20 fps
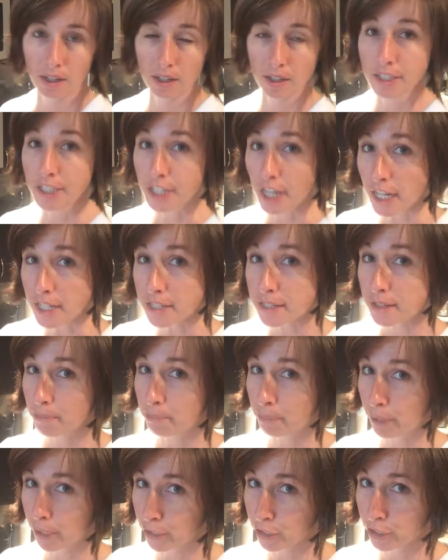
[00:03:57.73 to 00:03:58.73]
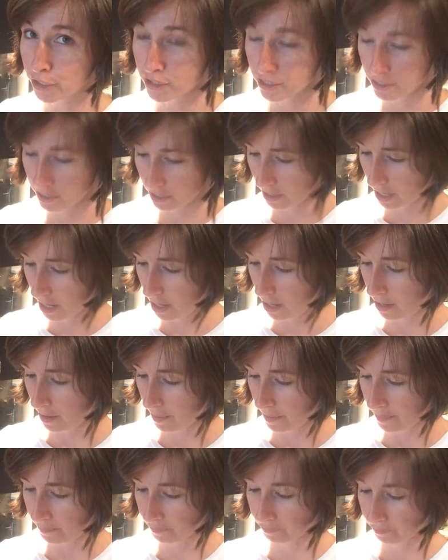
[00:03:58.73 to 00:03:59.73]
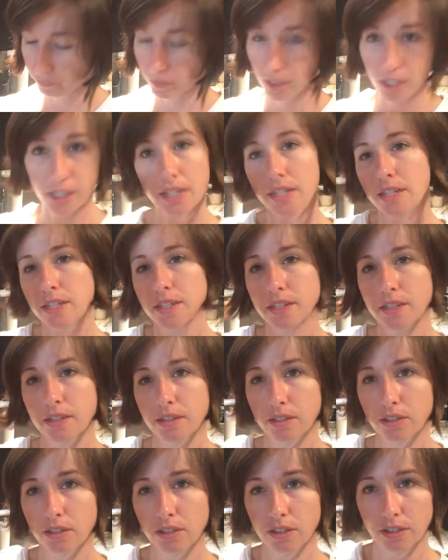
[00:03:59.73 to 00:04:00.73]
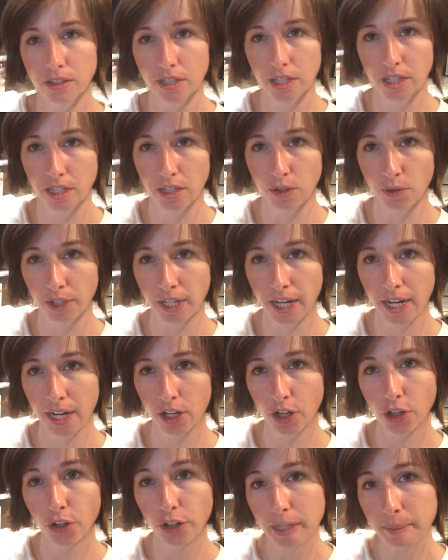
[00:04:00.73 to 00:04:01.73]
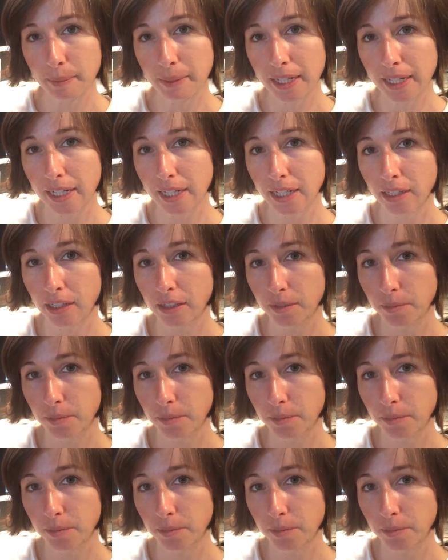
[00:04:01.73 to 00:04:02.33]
nut butters is the organic creamy